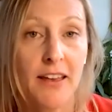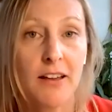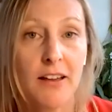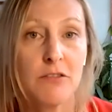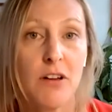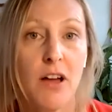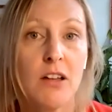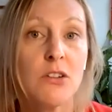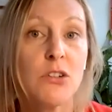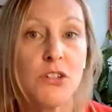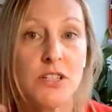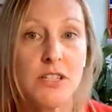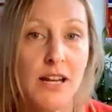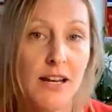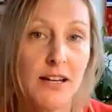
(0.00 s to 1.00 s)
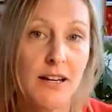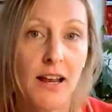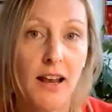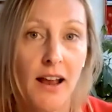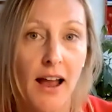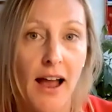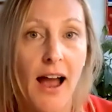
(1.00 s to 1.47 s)
of
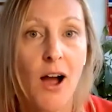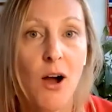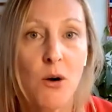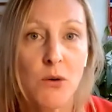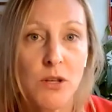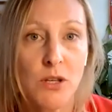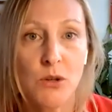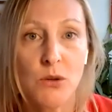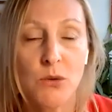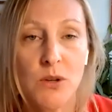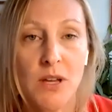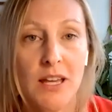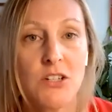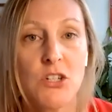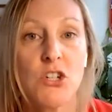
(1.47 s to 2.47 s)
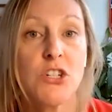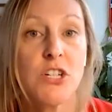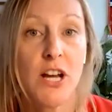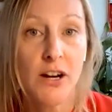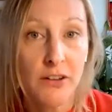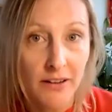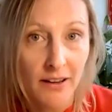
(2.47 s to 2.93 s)
understanding how you can
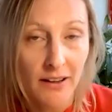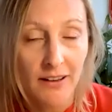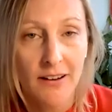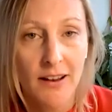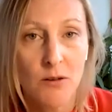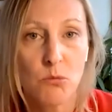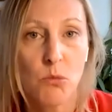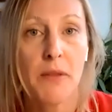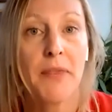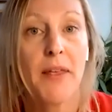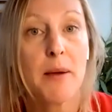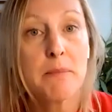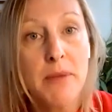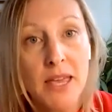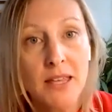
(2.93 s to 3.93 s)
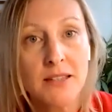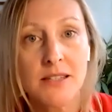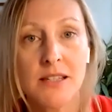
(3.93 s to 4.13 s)
share it and what that means.